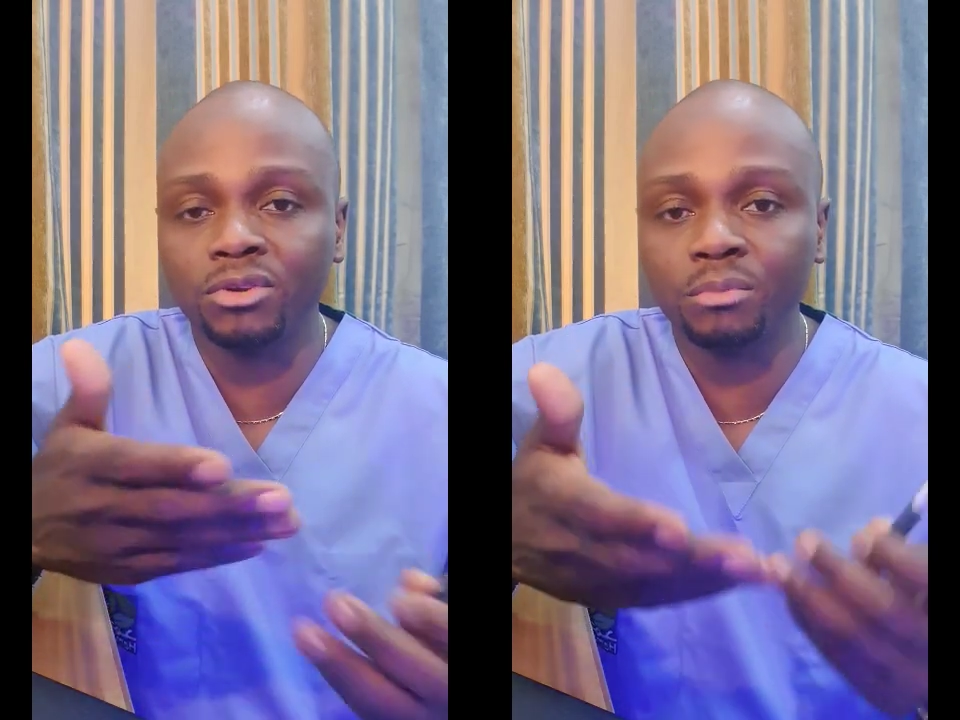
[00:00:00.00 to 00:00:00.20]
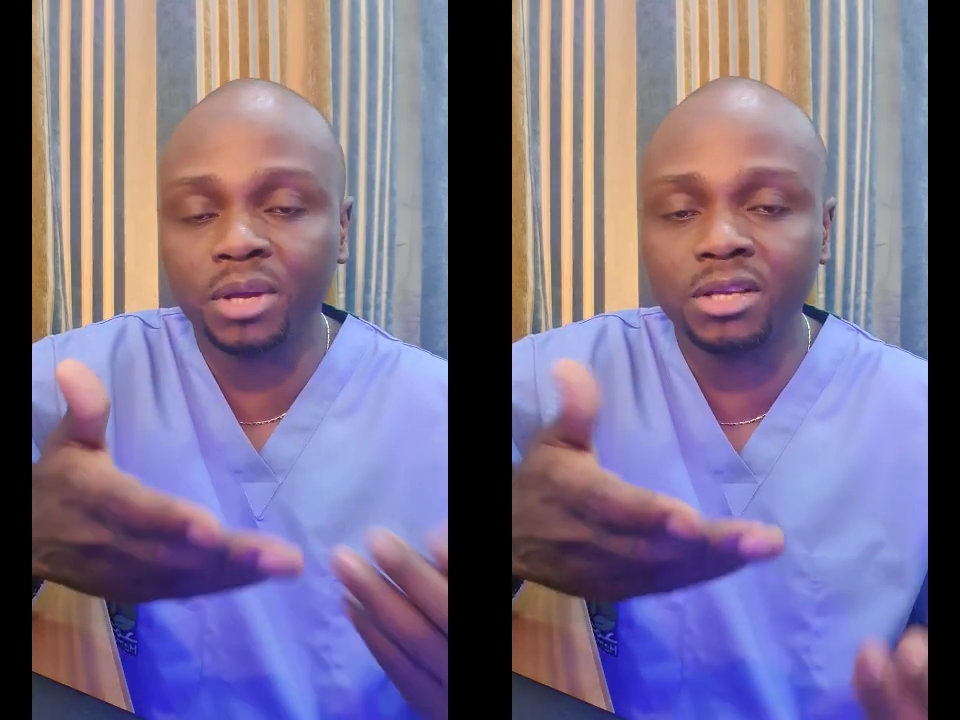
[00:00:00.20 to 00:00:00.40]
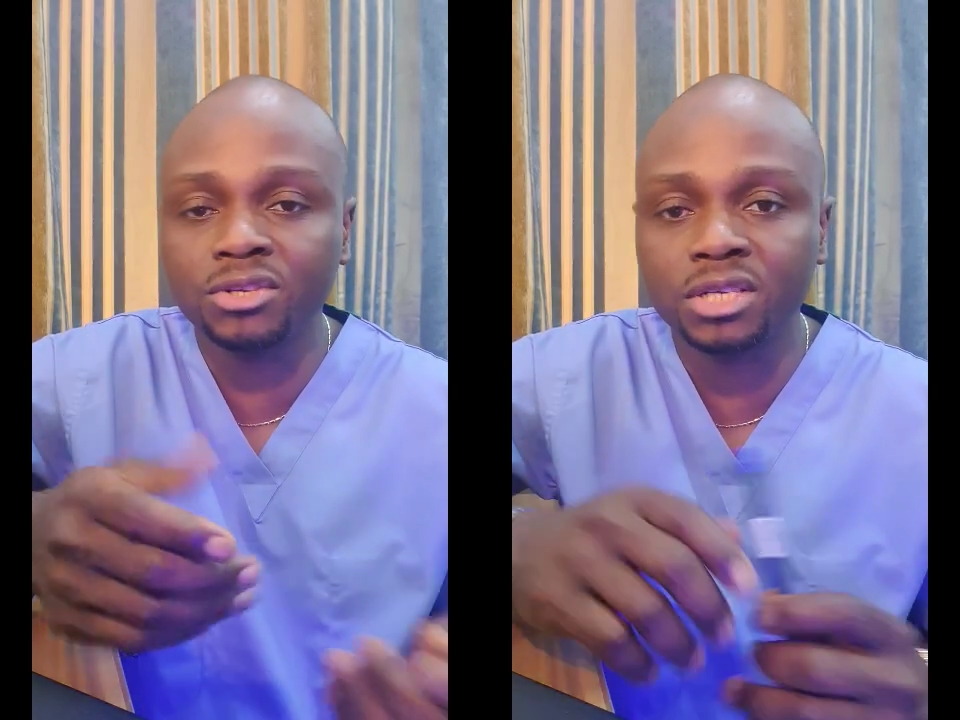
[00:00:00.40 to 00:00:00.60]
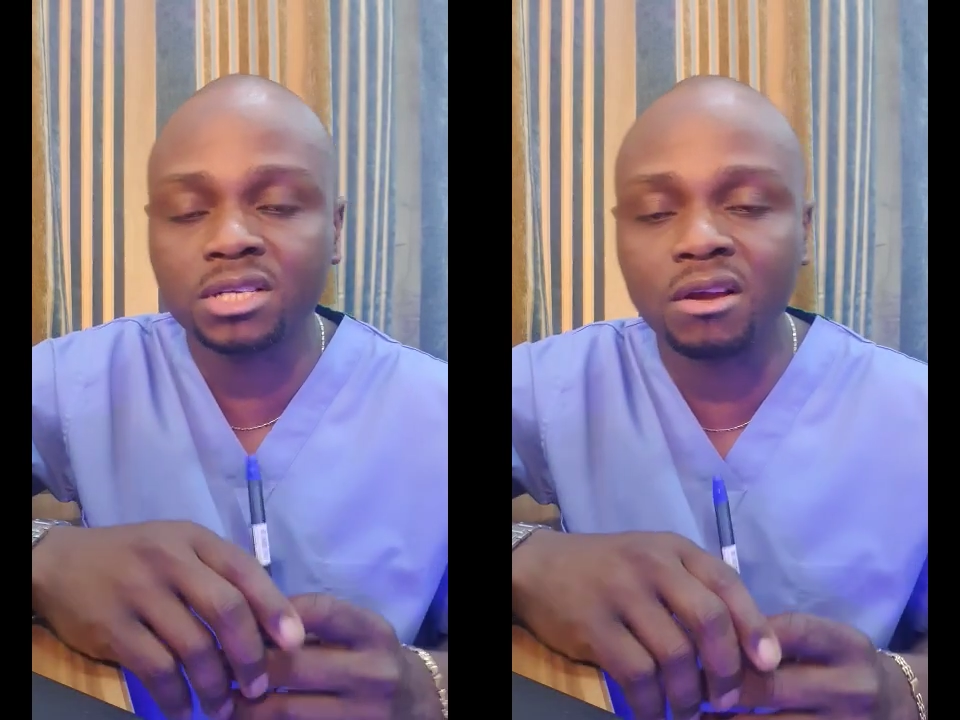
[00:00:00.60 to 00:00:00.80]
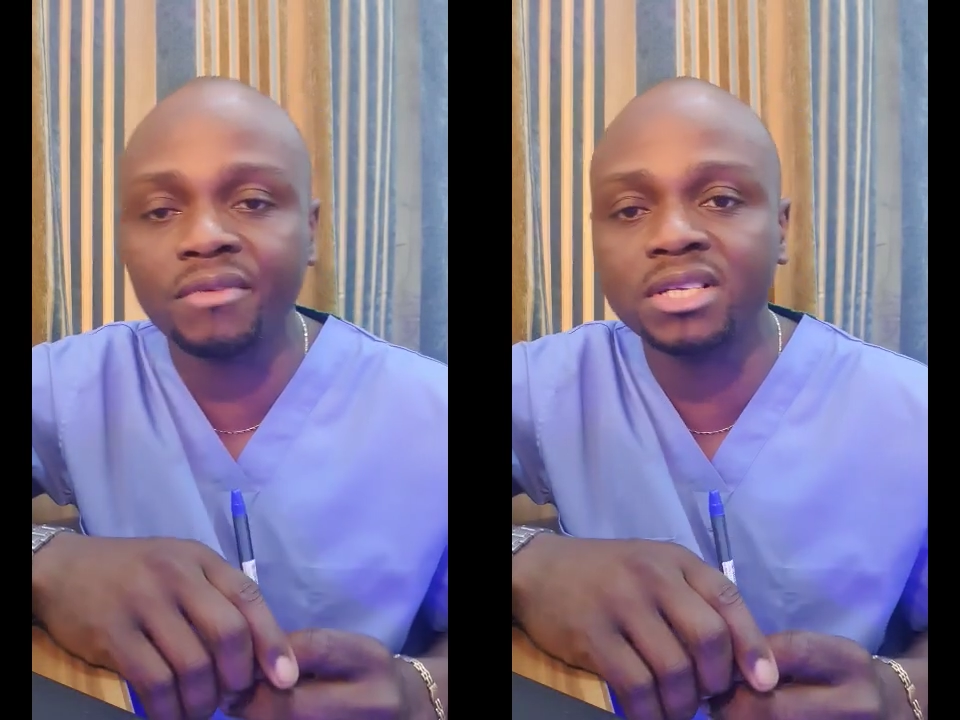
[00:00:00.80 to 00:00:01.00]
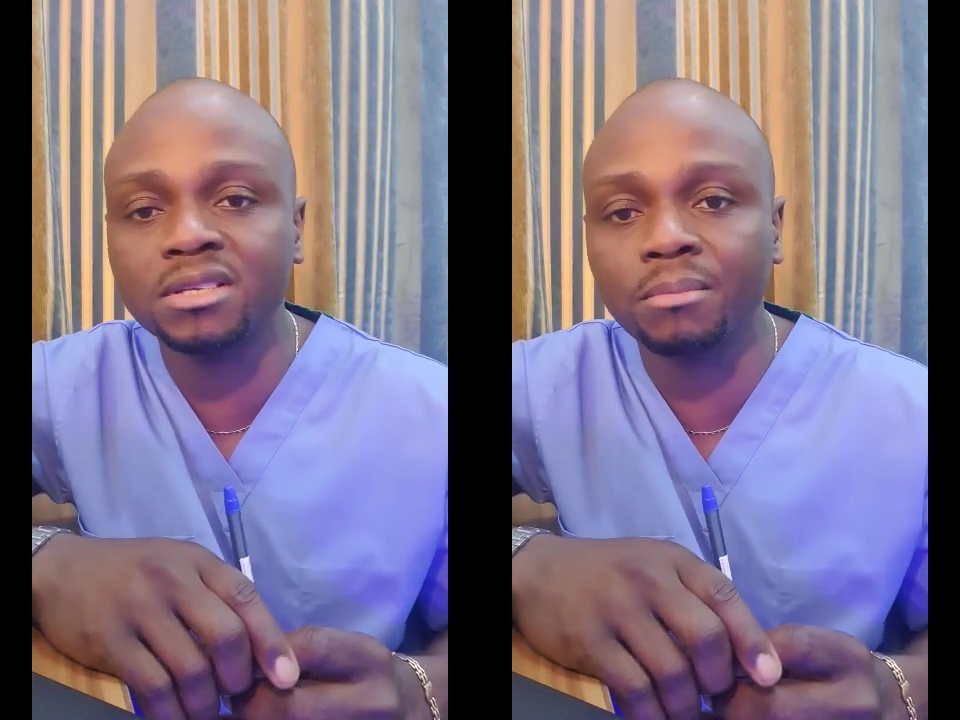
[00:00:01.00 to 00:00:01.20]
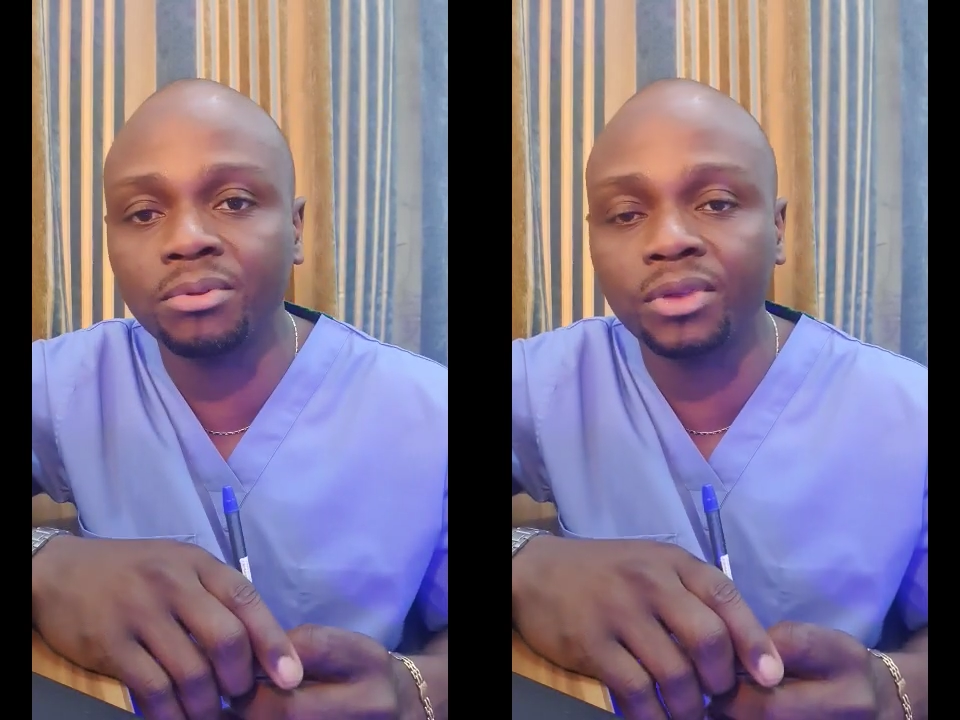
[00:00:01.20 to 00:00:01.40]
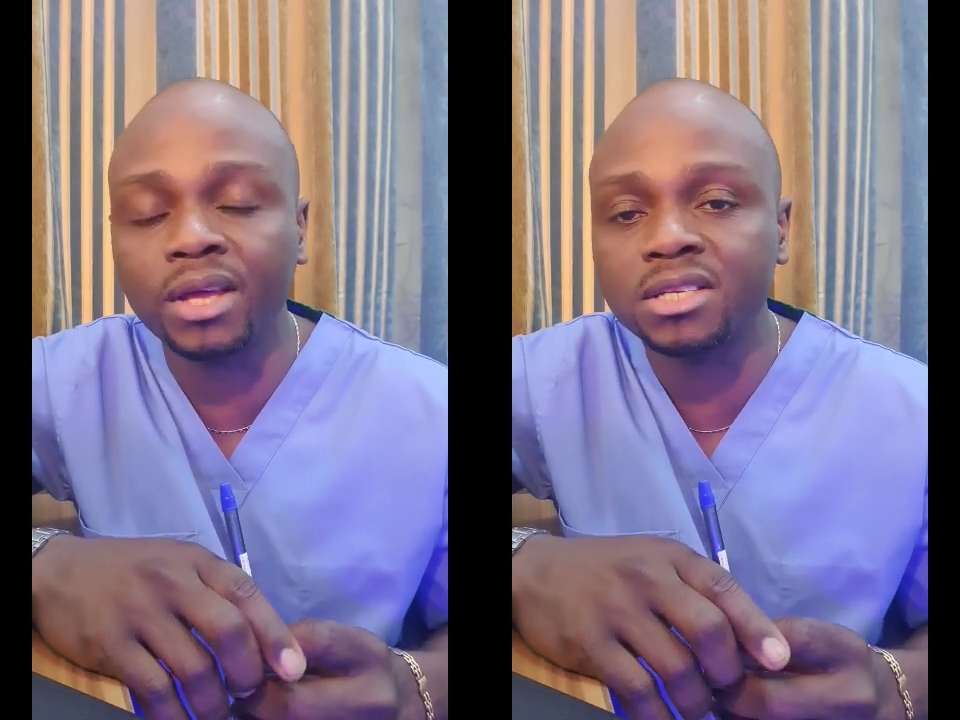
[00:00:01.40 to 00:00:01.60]
begin to discover some
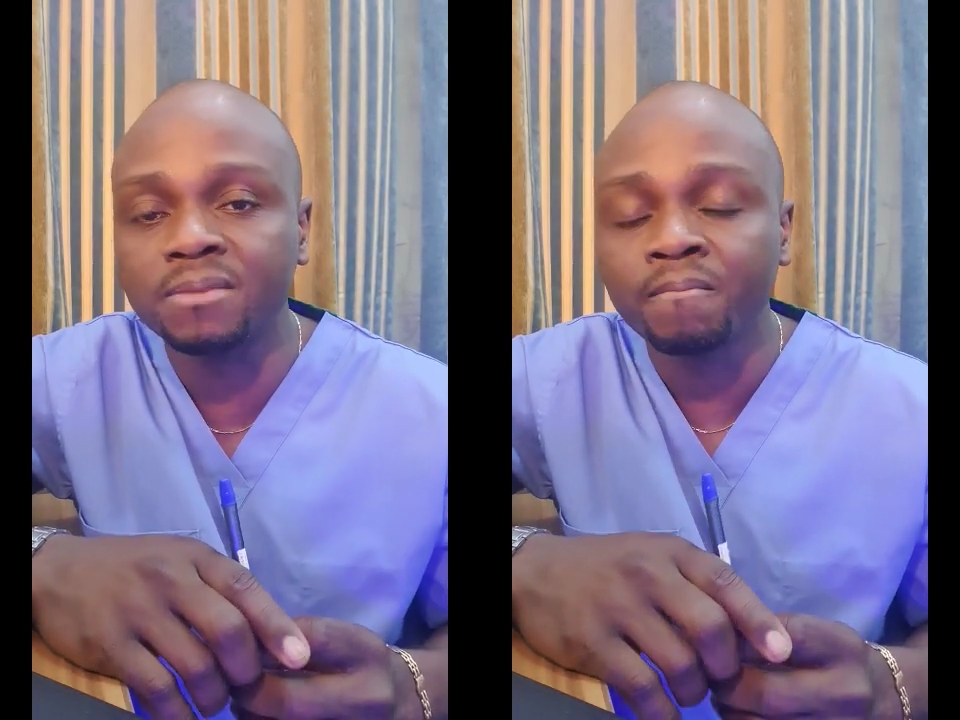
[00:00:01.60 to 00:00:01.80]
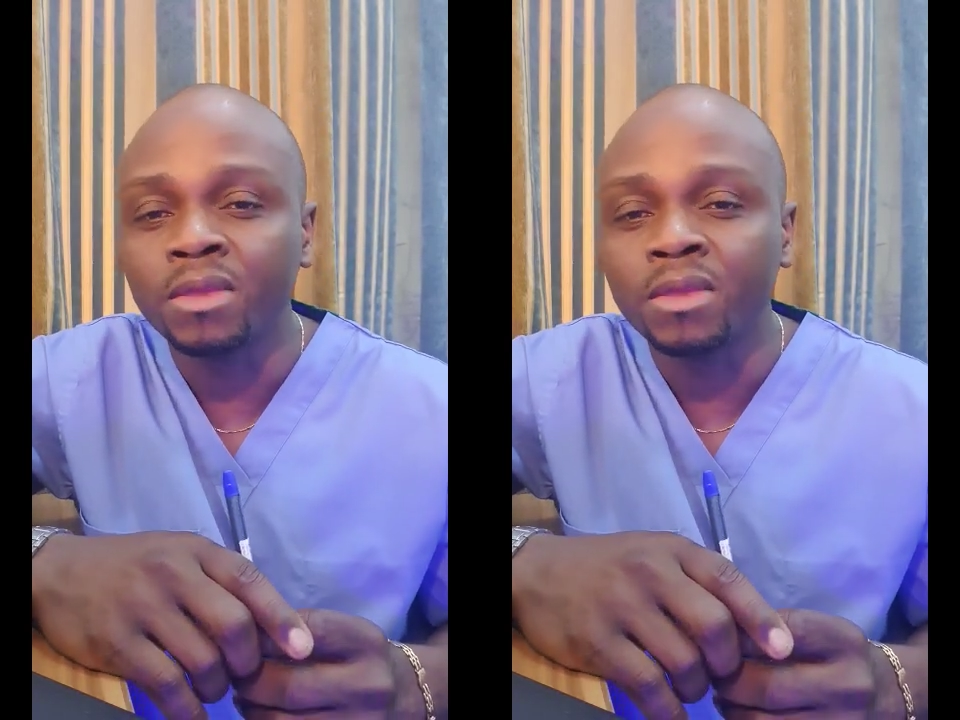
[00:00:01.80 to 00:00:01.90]
things,